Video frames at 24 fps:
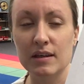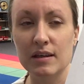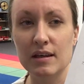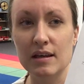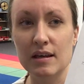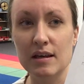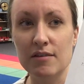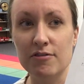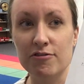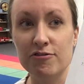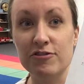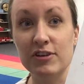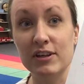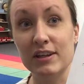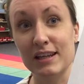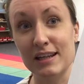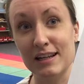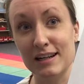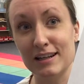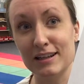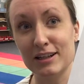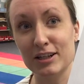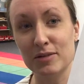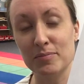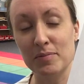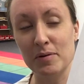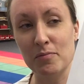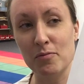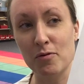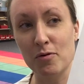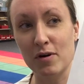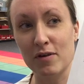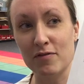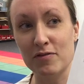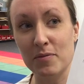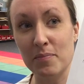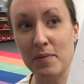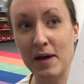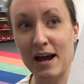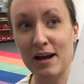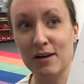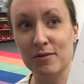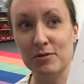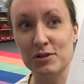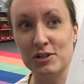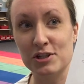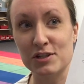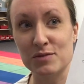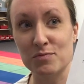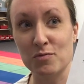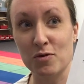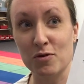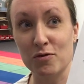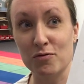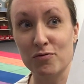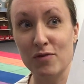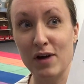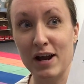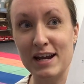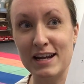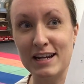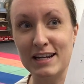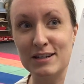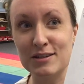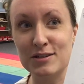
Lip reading: fill in a little bit more of the back, which is more writing.